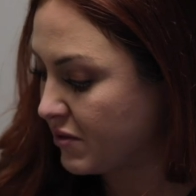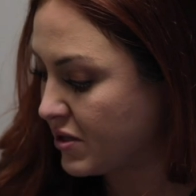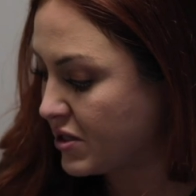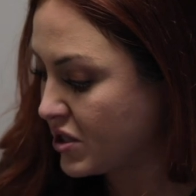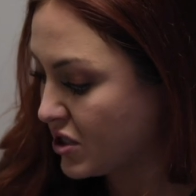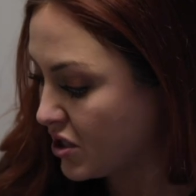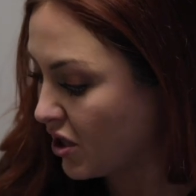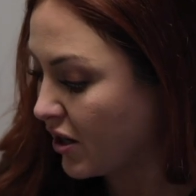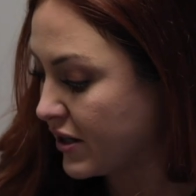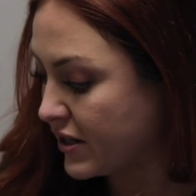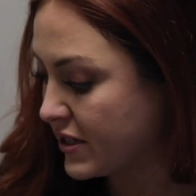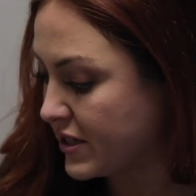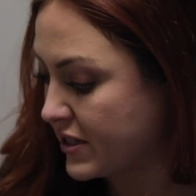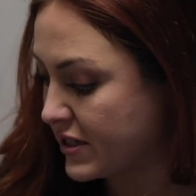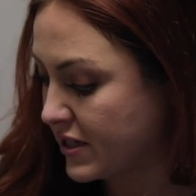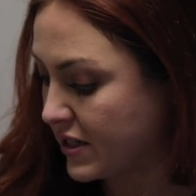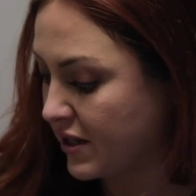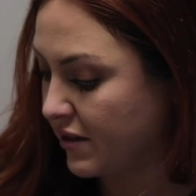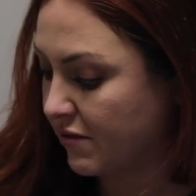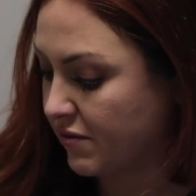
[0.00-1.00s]
we start to
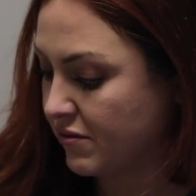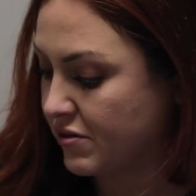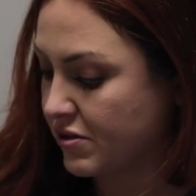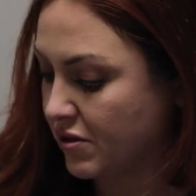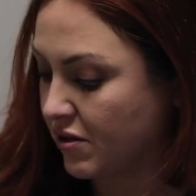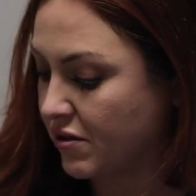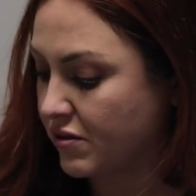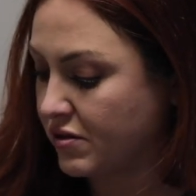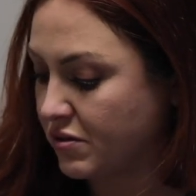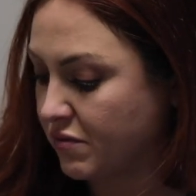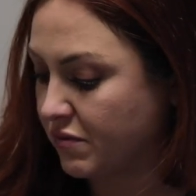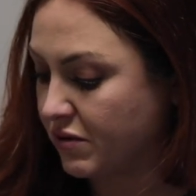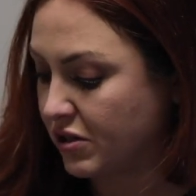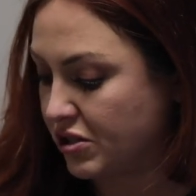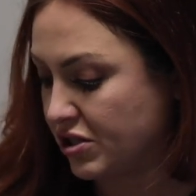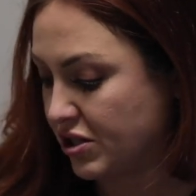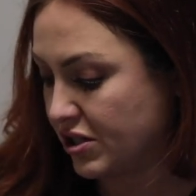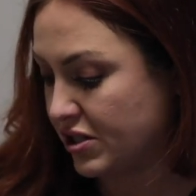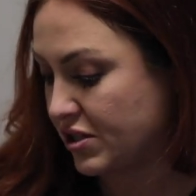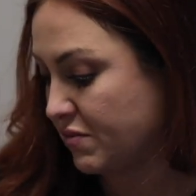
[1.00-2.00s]
see the results,
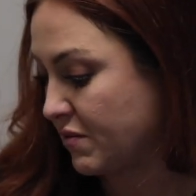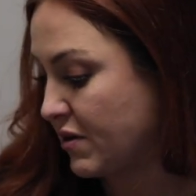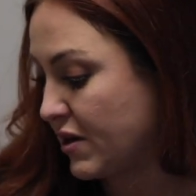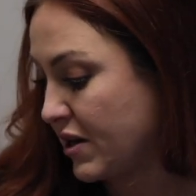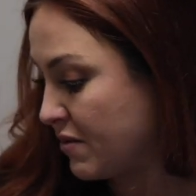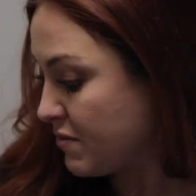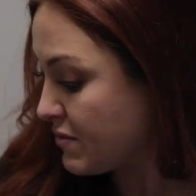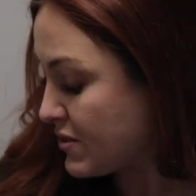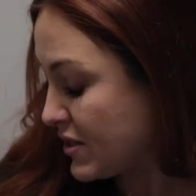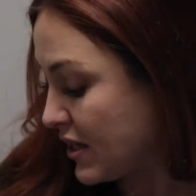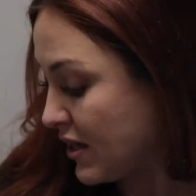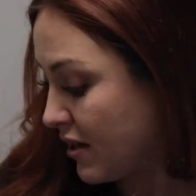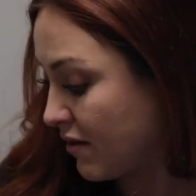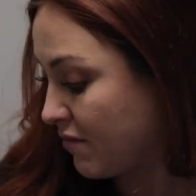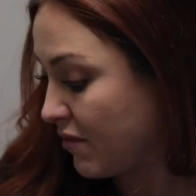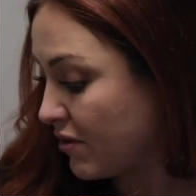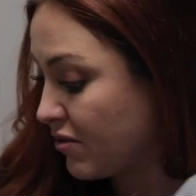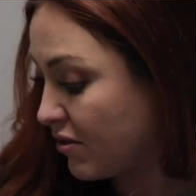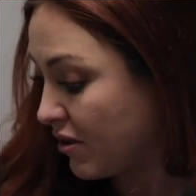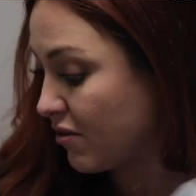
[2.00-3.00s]
which is what I'm
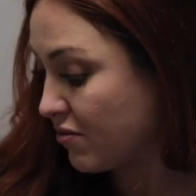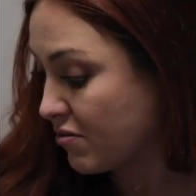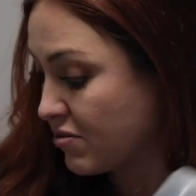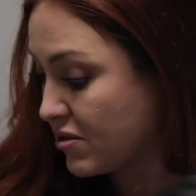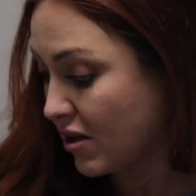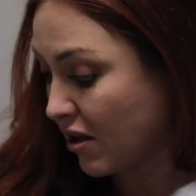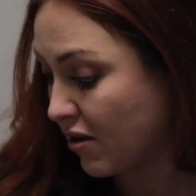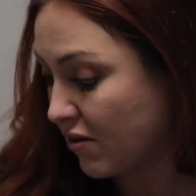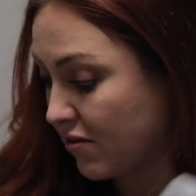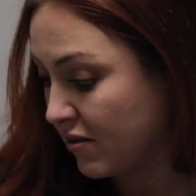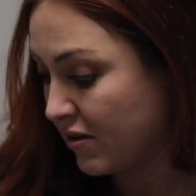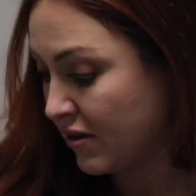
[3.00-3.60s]
seeing with you. So.